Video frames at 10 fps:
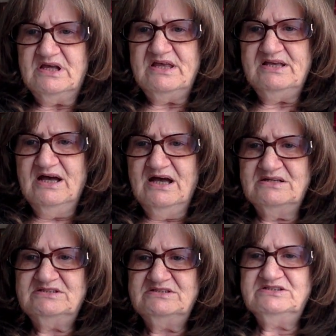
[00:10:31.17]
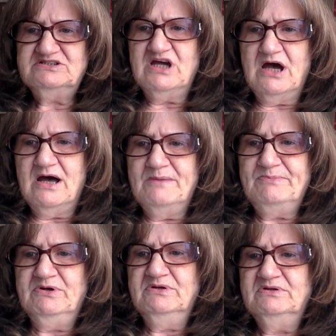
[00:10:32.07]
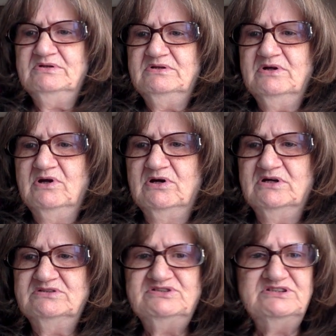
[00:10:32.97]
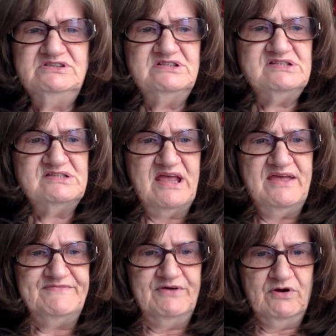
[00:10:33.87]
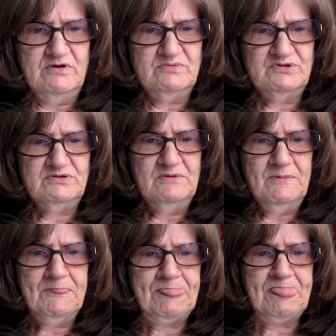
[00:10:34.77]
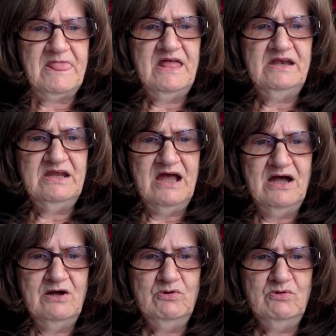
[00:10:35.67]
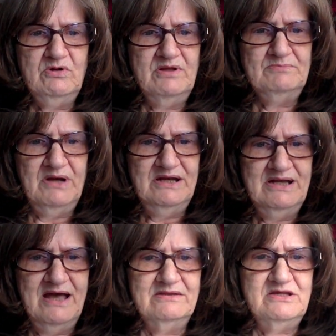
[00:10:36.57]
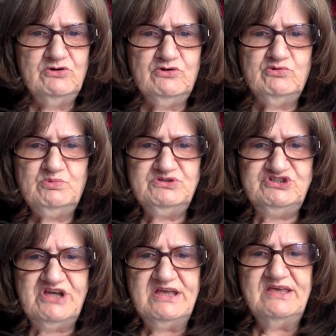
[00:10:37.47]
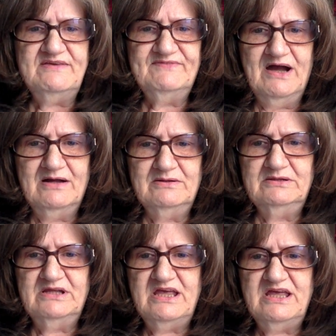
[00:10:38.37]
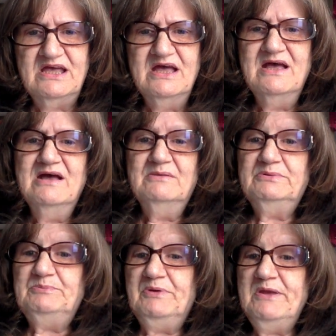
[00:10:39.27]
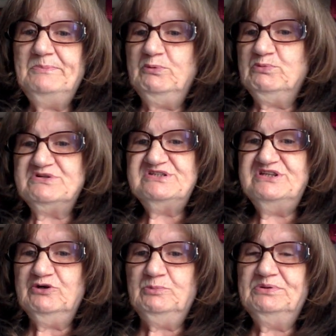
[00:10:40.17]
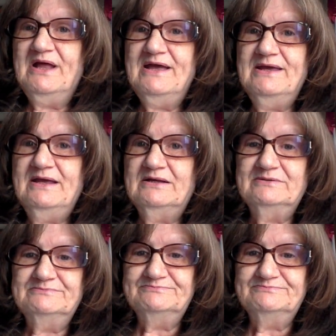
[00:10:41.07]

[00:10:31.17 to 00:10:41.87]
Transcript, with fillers: He got to the top, onto the safe harbor, and now, and by now the earth was shaking violently, but people were still playing.